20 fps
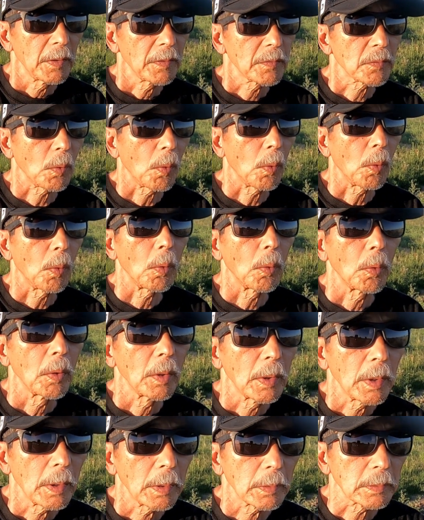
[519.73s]
so
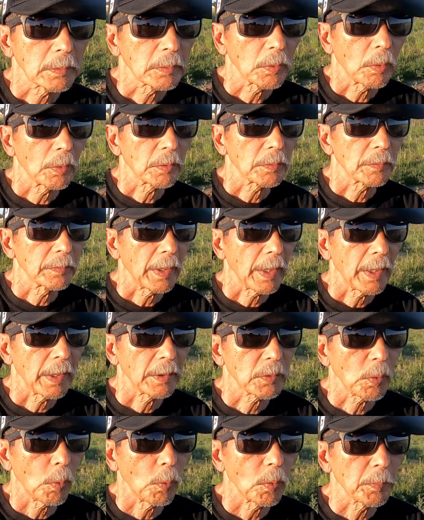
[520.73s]
you know they
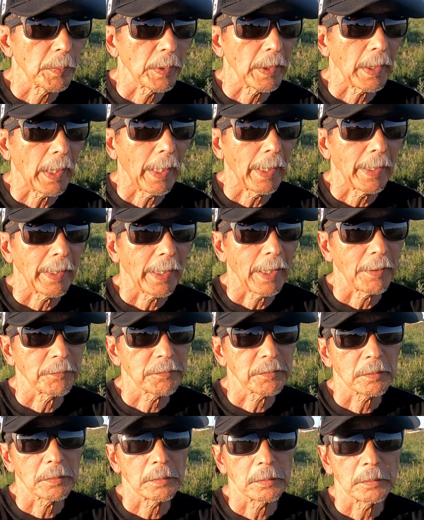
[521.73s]
told me I
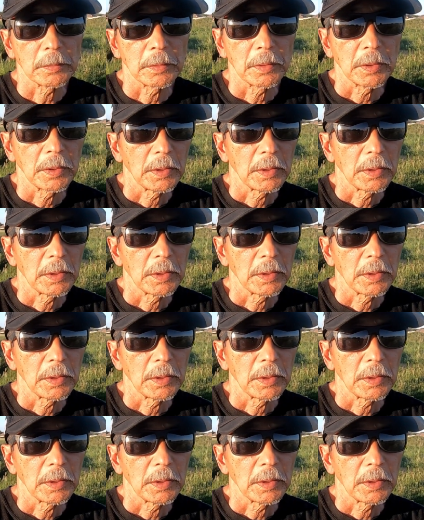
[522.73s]
have to